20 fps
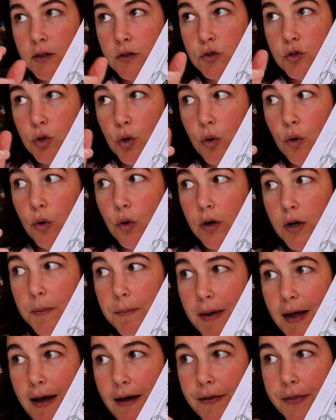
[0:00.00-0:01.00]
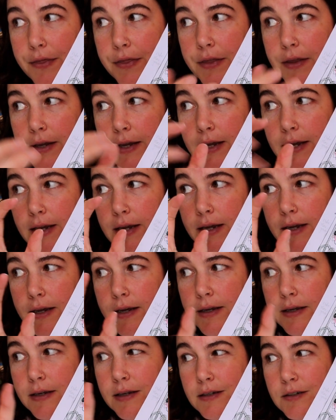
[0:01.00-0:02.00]
talk about the
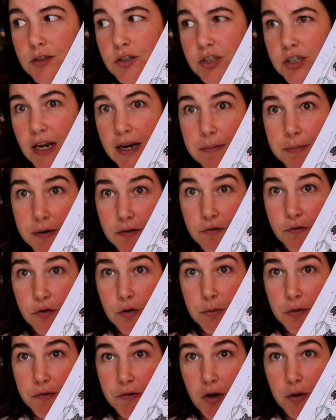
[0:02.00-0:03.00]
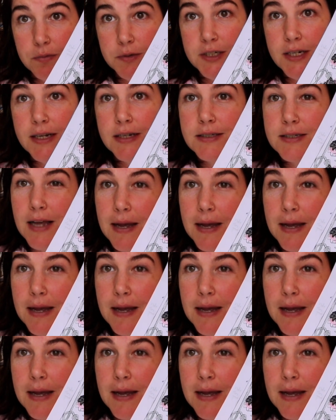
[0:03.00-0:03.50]
shape and form of objects.